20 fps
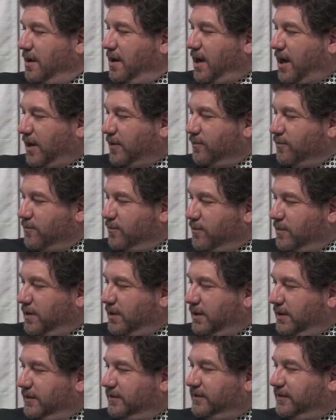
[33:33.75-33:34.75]
I
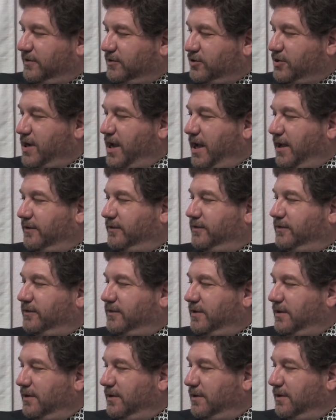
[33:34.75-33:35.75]
really
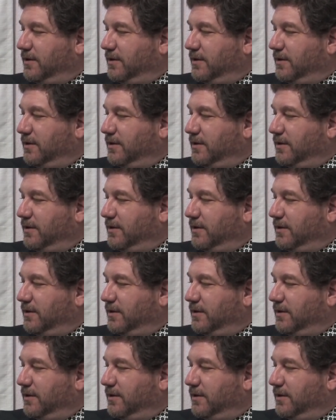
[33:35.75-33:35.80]
suggest